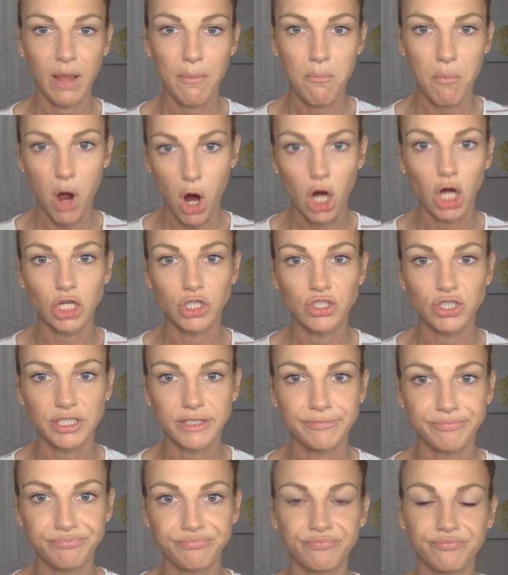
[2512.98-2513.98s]
Mars.
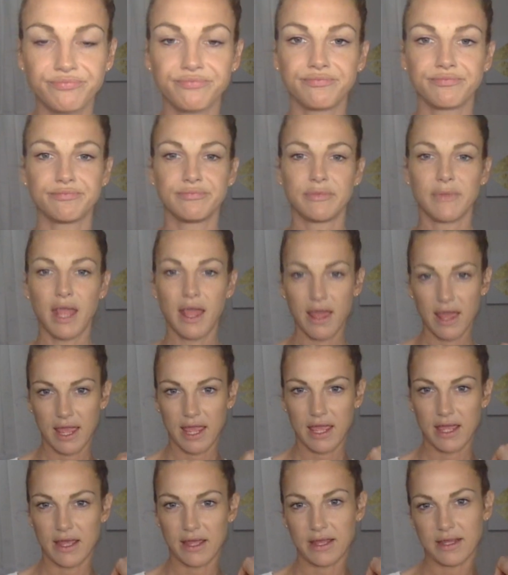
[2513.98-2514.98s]

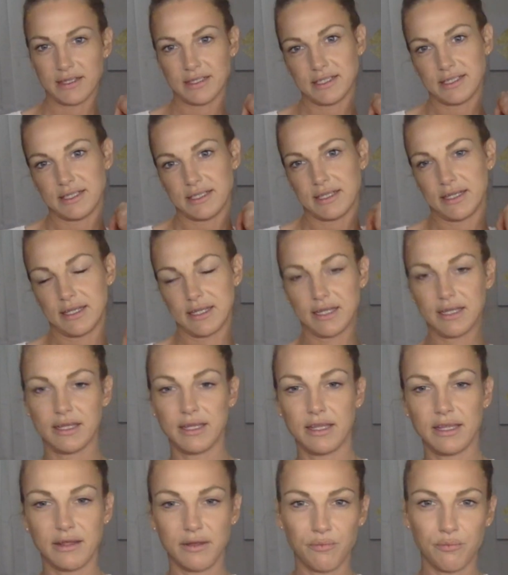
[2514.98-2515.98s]
And
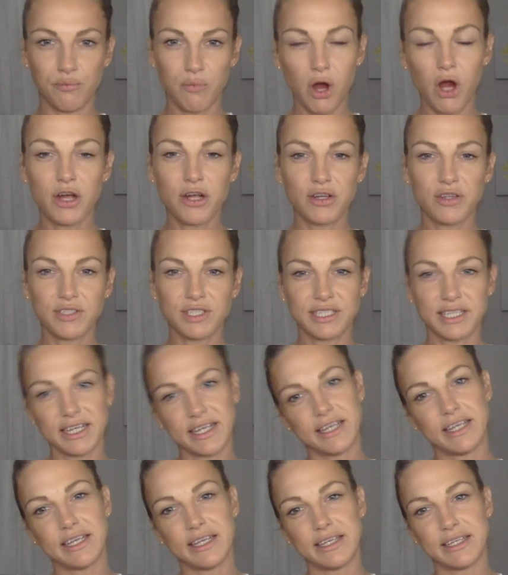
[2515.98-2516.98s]
Mars
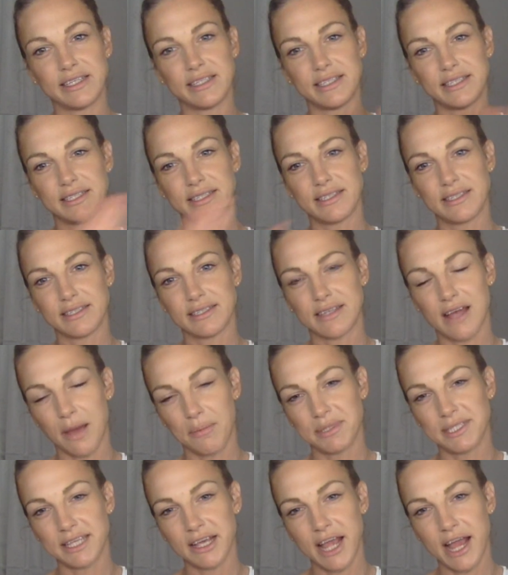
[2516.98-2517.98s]
is
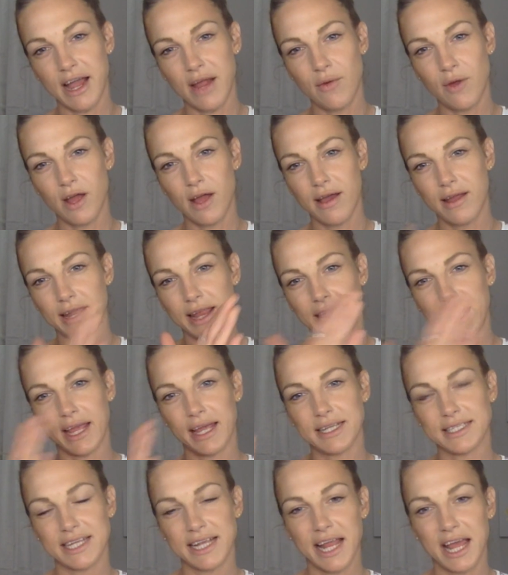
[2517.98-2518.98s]
opposite Chiron
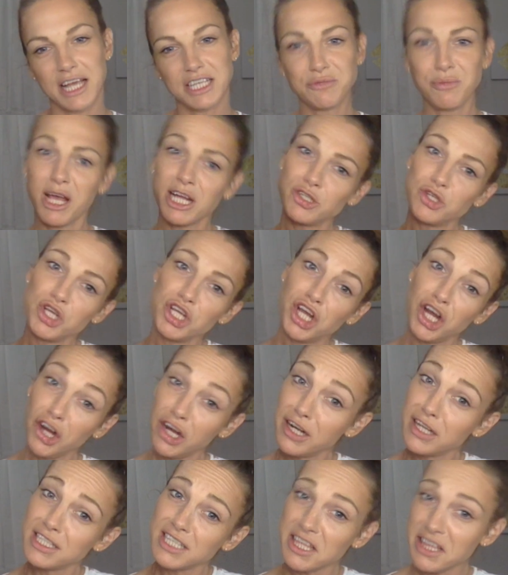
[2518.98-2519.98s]
and an aspect to
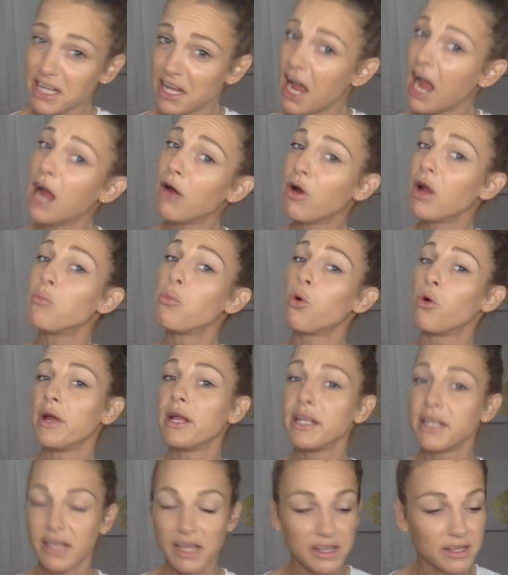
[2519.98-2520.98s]
Uranus at the Chiron
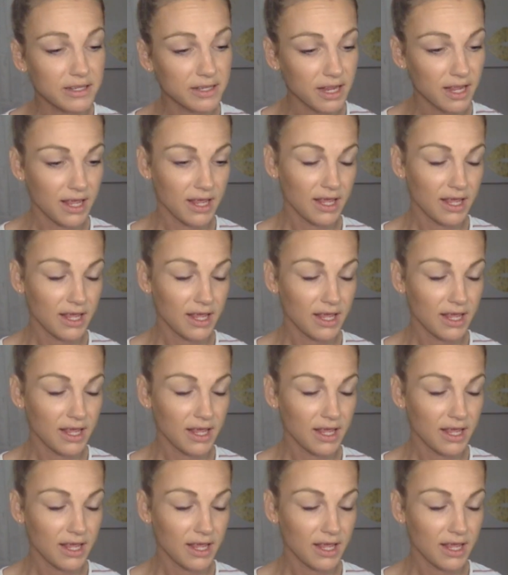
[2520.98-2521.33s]
point in